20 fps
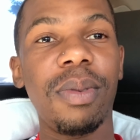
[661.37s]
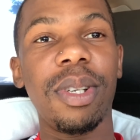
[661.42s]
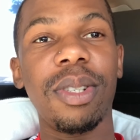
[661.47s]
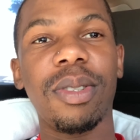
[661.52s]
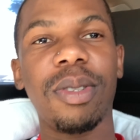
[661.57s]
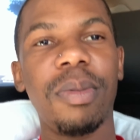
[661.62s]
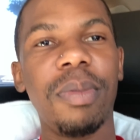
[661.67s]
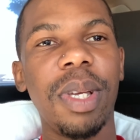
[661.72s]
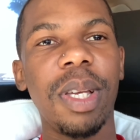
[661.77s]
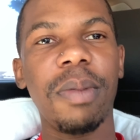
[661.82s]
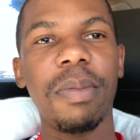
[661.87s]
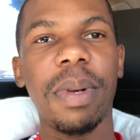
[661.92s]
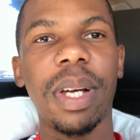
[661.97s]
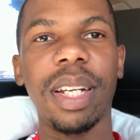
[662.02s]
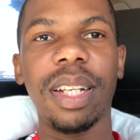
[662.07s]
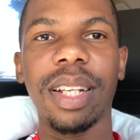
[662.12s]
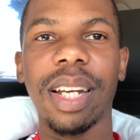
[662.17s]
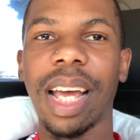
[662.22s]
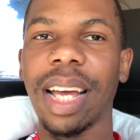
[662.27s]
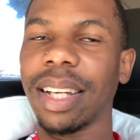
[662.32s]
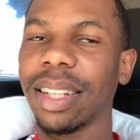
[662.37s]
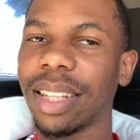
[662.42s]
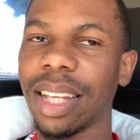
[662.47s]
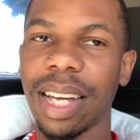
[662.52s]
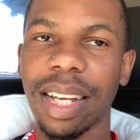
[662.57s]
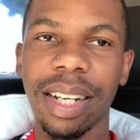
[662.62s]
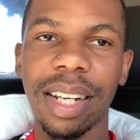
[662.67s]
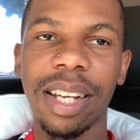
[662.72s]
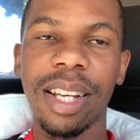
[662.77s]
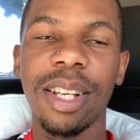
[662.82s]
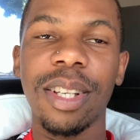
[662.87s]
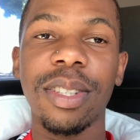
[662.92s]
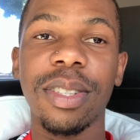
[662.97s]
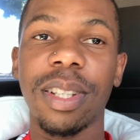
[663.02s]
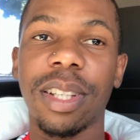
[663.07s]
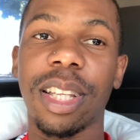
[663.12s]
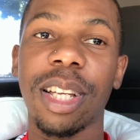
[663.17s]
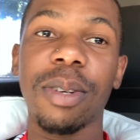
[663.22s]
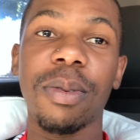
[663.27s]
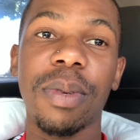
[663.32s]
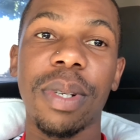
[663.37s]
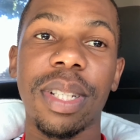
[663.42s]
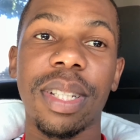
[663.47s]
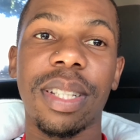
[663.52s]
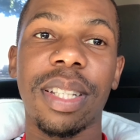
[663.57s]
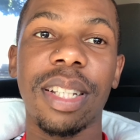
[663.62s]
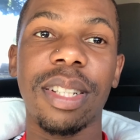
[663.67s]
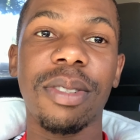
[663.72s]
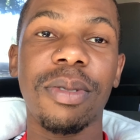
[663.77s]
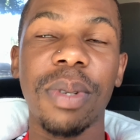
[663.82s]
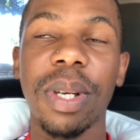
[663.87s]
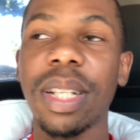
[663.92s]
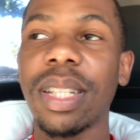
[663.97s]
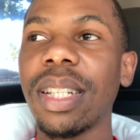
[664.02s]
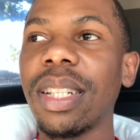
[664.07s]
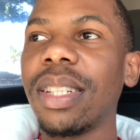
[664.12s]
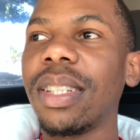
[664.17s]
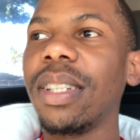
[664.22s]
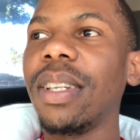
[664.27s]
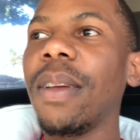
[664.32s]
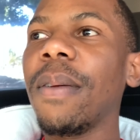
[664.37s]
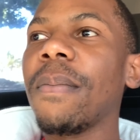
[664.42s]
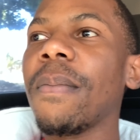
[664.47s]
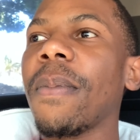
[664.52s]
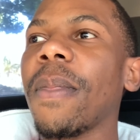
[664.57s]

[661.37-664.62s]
was to make money like that. So that was the strategy.